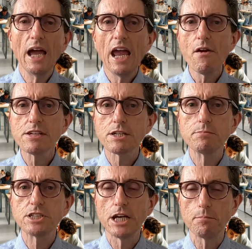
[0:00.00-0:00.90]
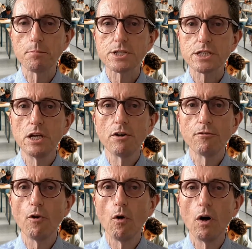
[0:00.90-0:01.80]
Here are some tips
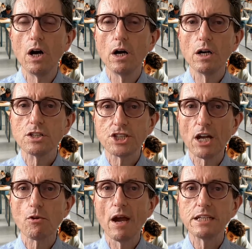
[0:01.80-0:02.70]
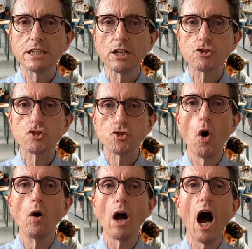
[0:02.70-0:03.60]
for generating
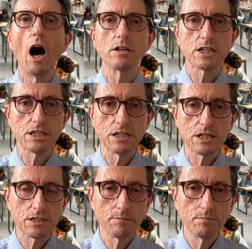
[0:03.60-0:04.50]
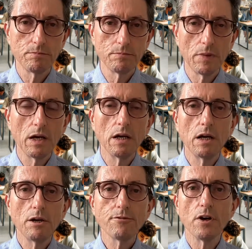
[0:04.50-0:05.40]
strong answers.
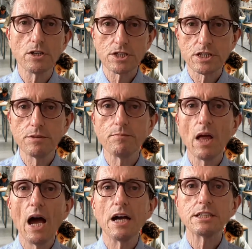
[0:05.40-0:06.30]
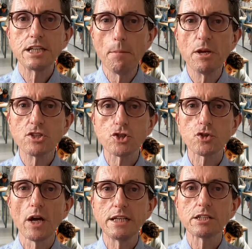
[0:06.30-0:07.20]
First,
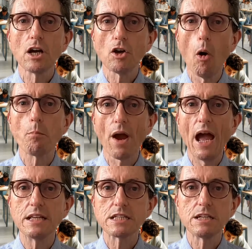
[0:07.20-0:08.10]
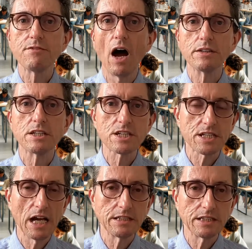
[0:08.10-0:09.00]
demonstrate comprehensive
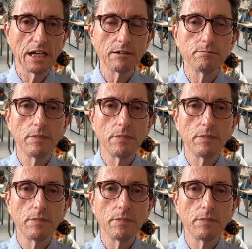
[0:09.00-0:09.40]
understanding.